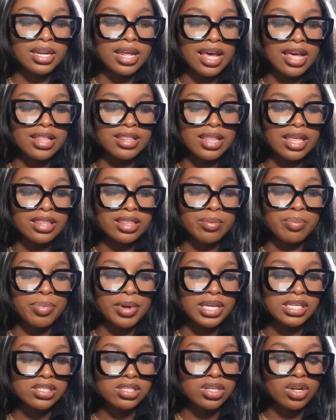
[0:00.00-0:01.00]
and then the
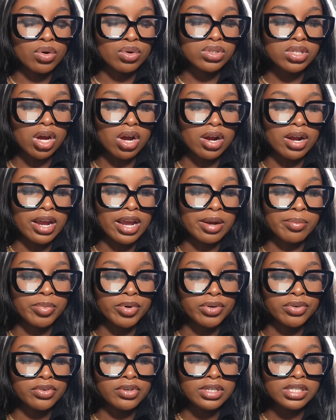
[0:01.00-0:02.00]
base notes are
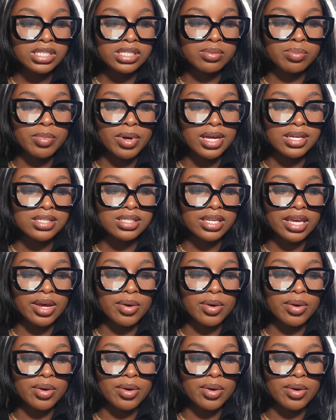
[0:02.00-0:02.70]
ambergris, musk,